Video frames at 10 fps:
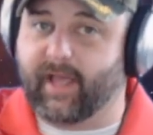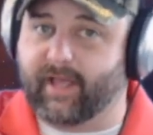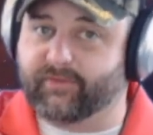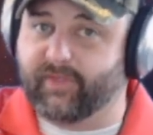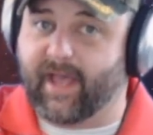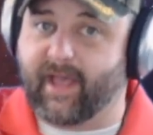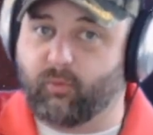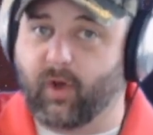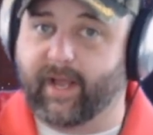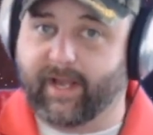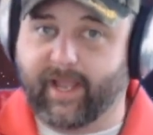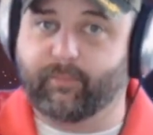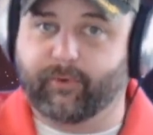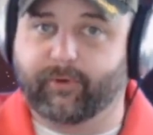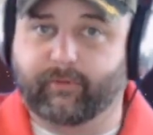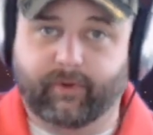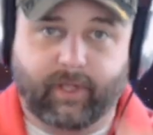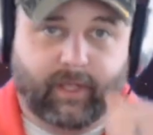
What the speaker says: as that white apron.